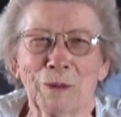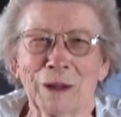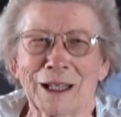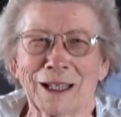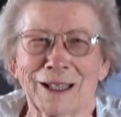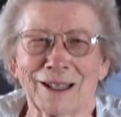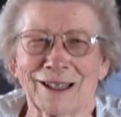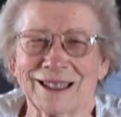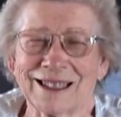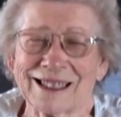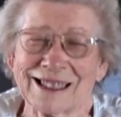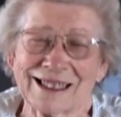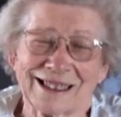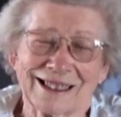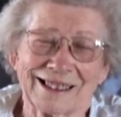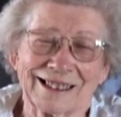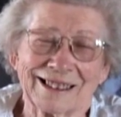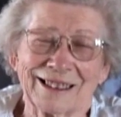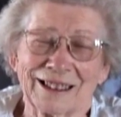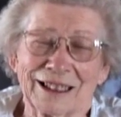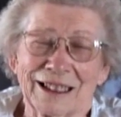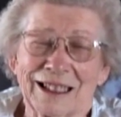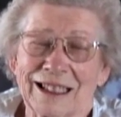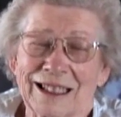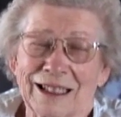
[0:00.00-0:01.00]
because
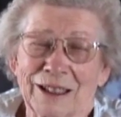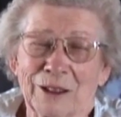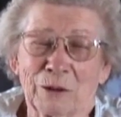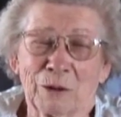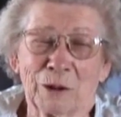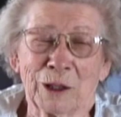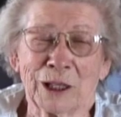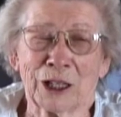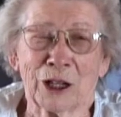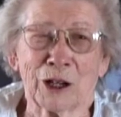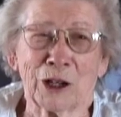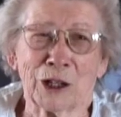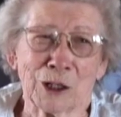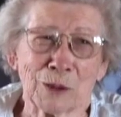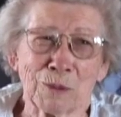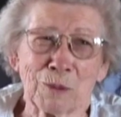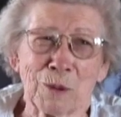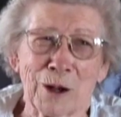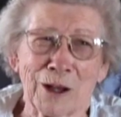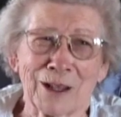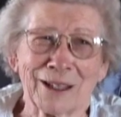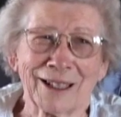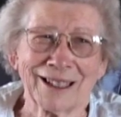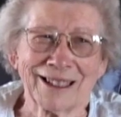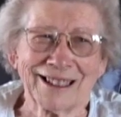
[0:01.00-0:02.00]
we
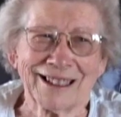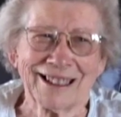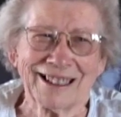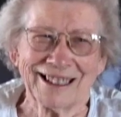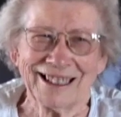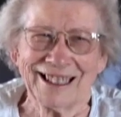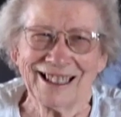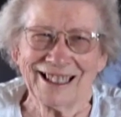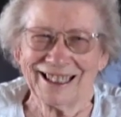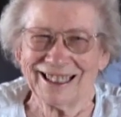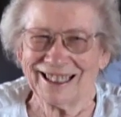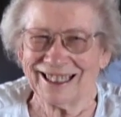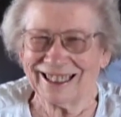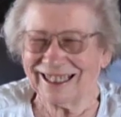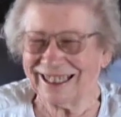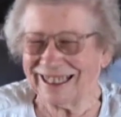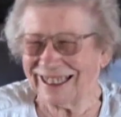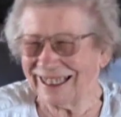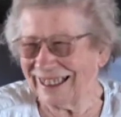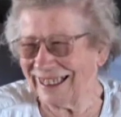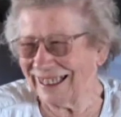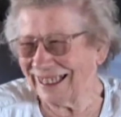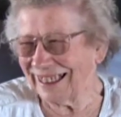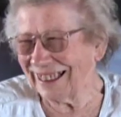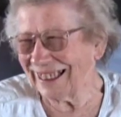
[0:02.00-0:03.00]
corresponded.
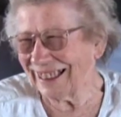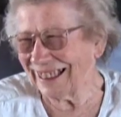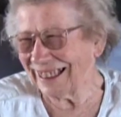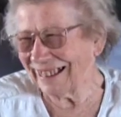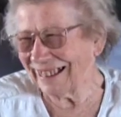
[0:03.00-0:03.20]
uh-huh.